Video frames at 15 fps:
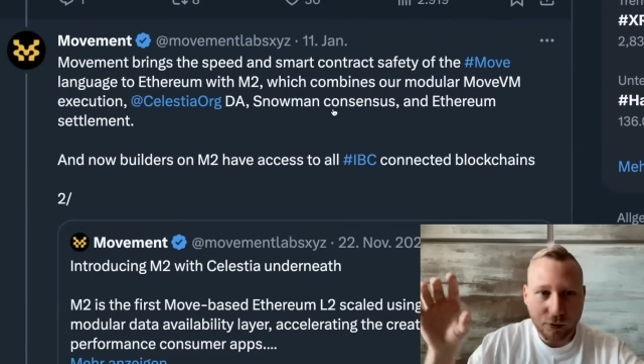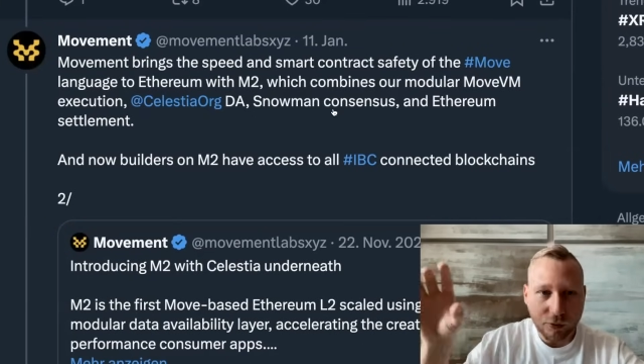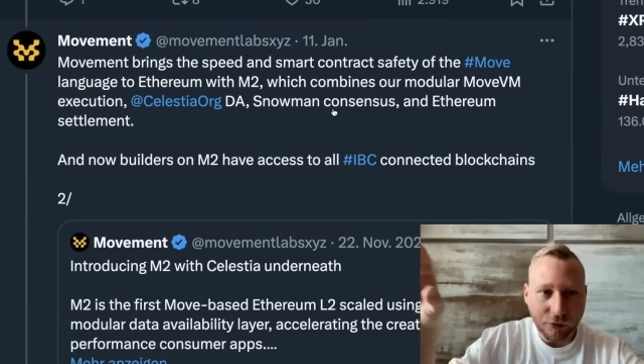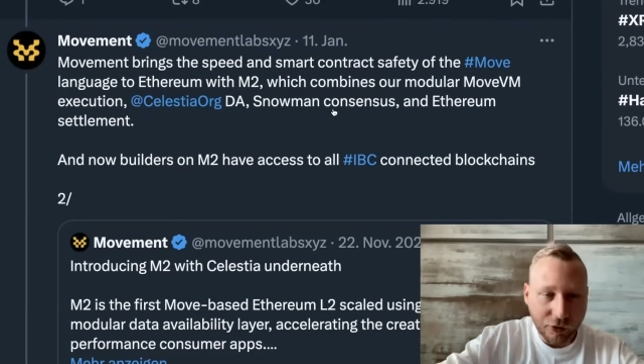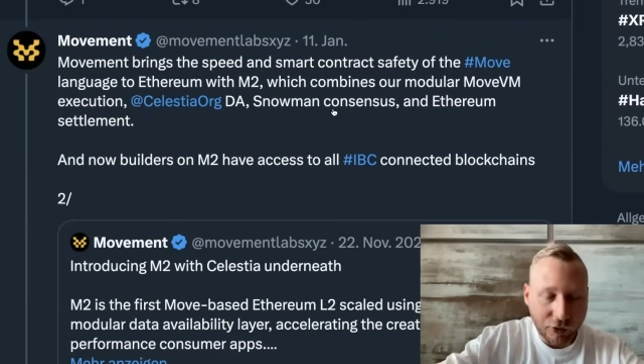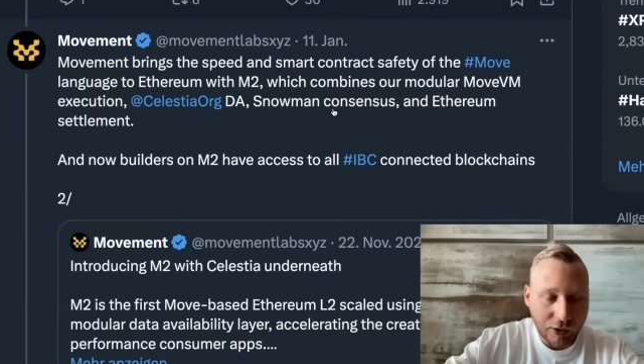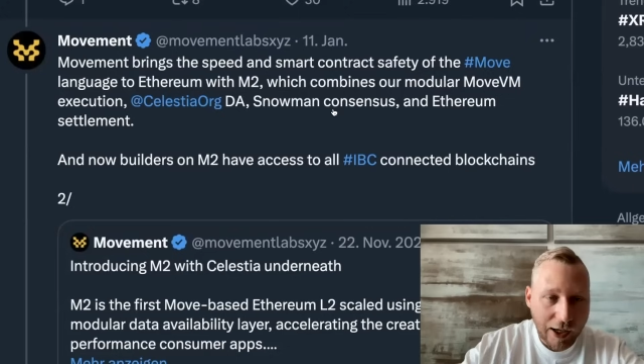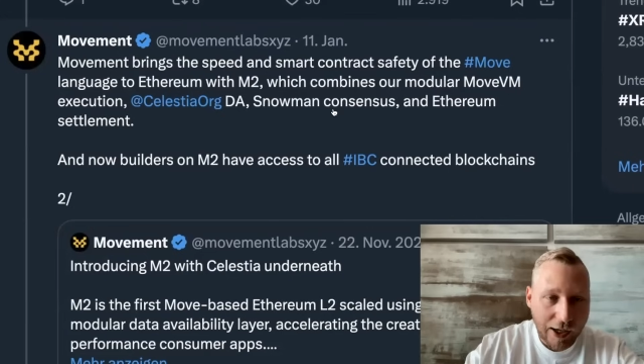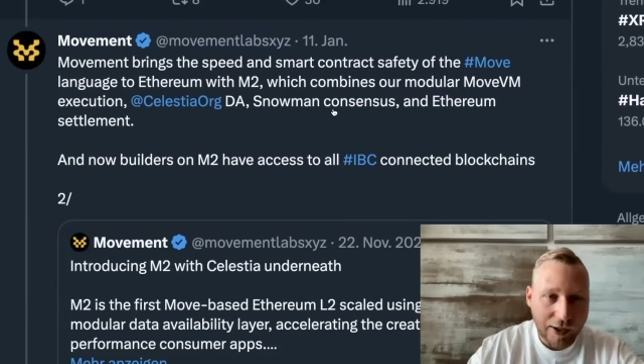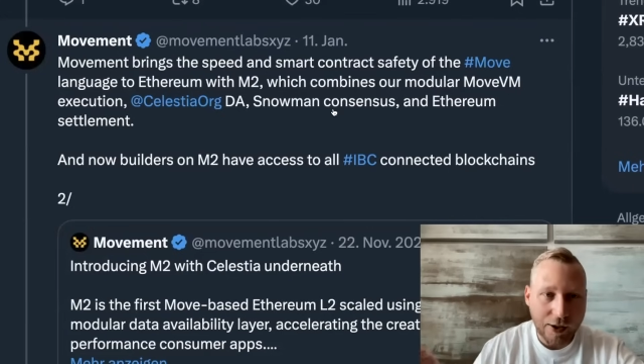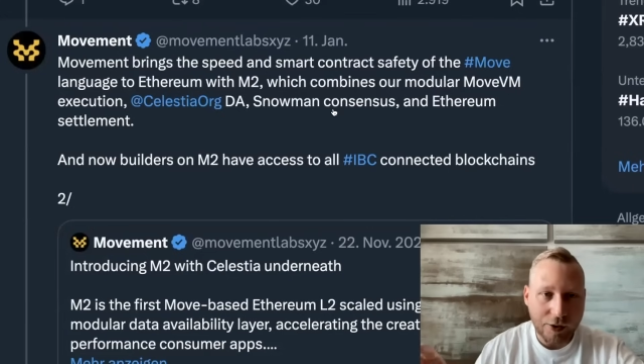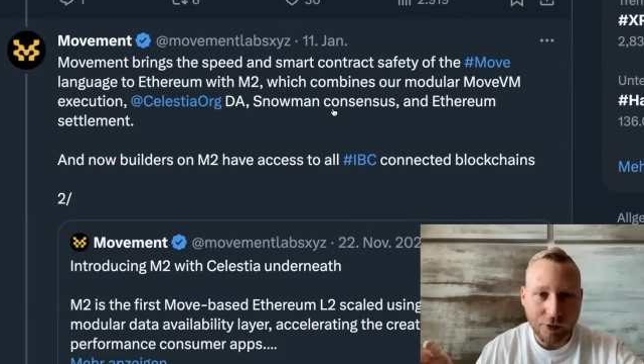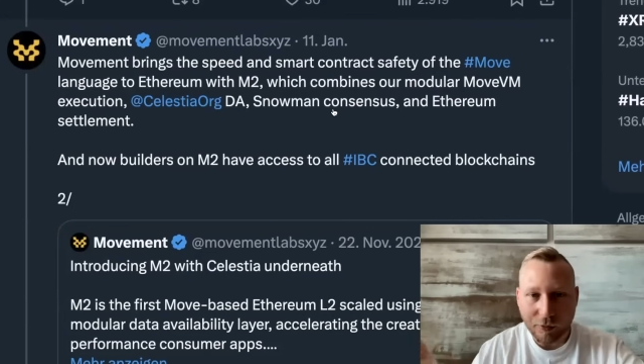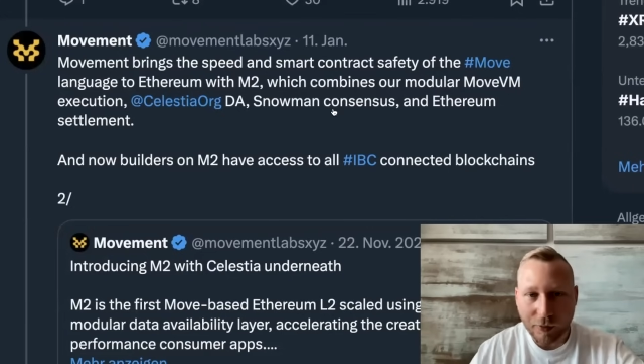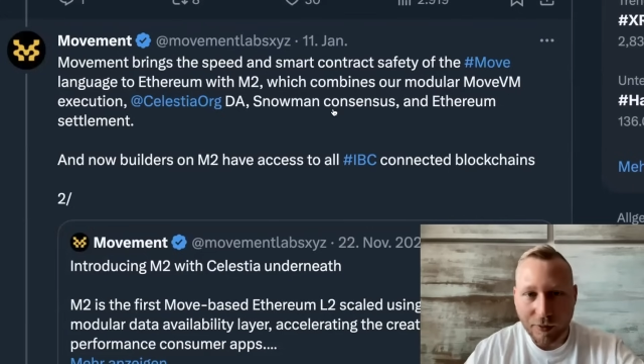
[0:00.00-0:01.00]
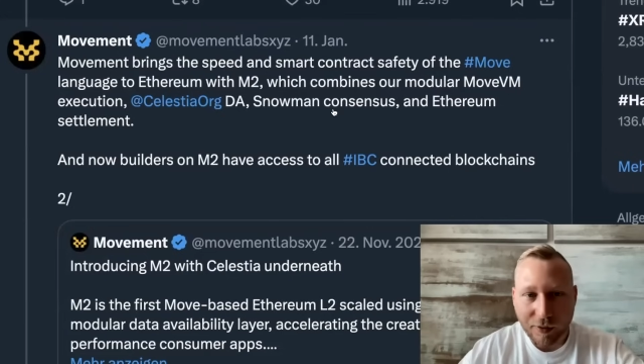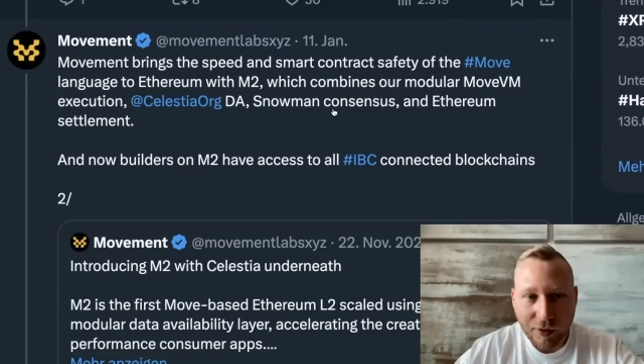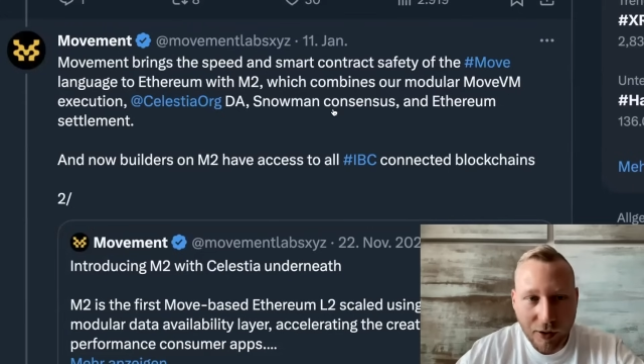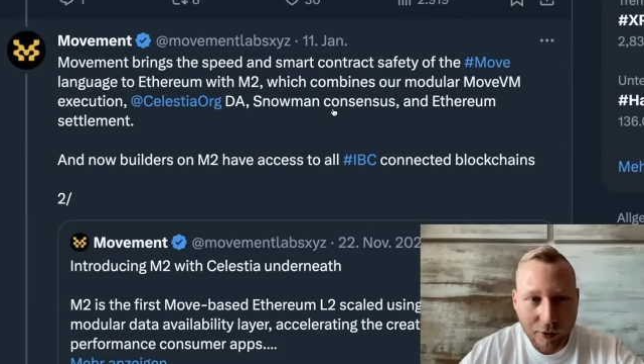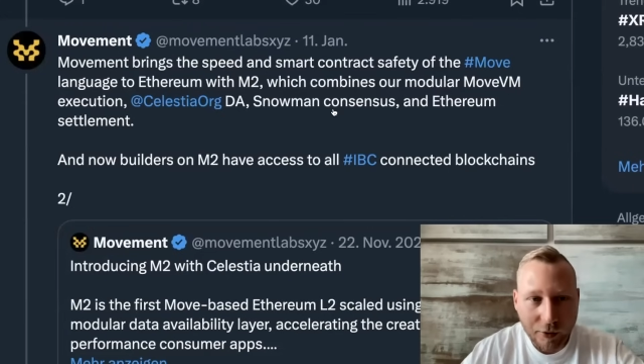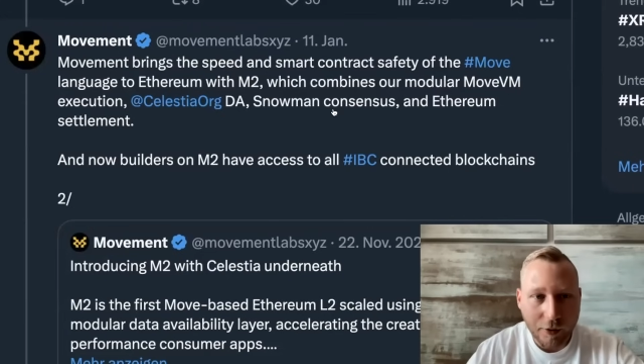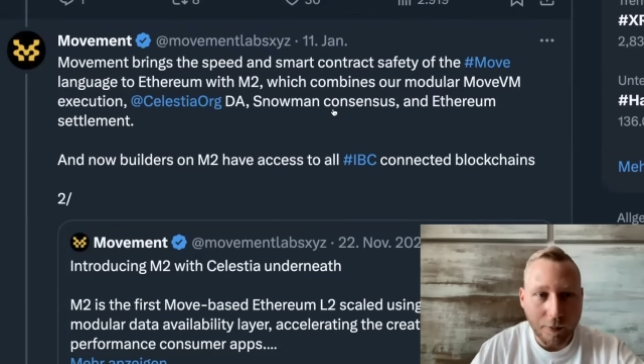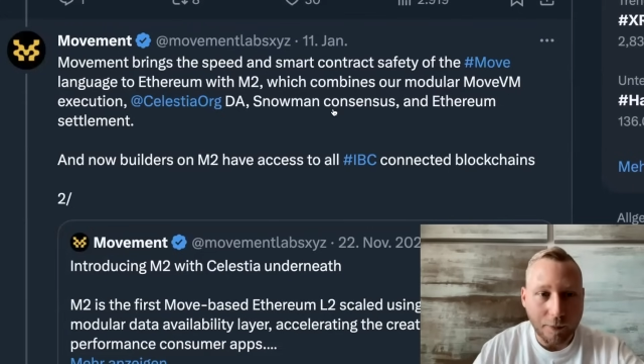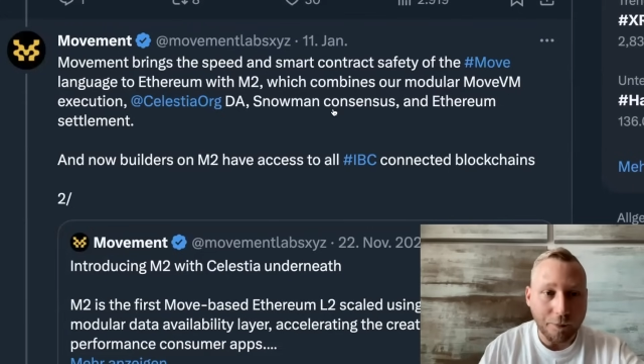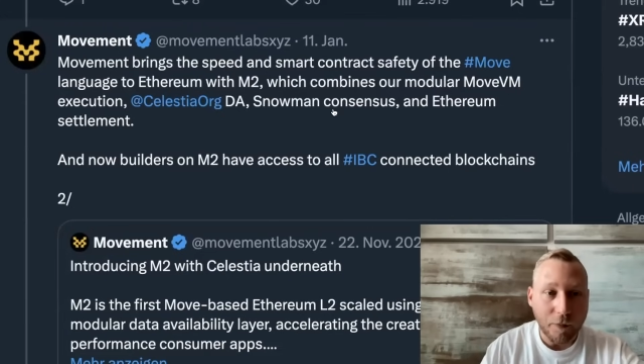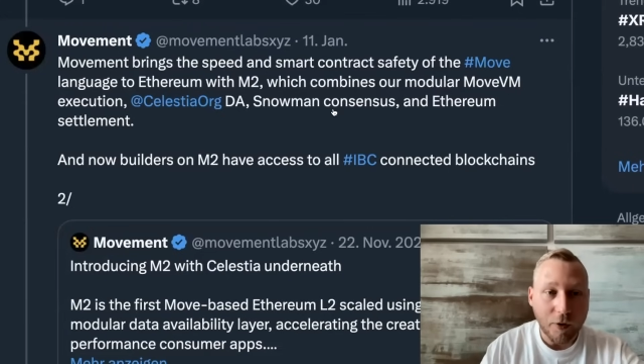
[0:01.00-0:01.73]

Solana, to Ethereum,